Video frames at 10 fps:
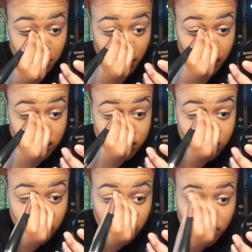back into
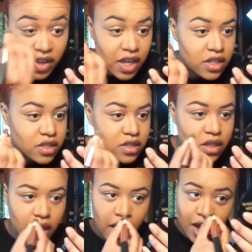your face,
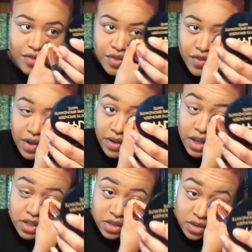like after
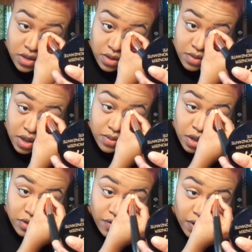foundation, because sometimes
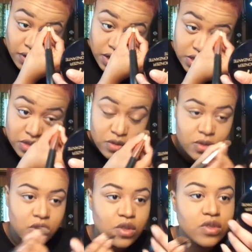after foundation you
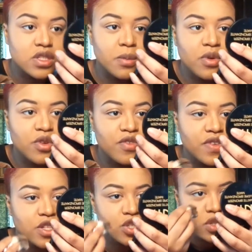can lose some of your
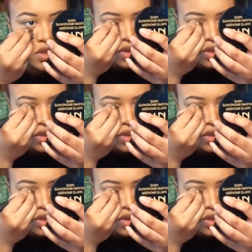features,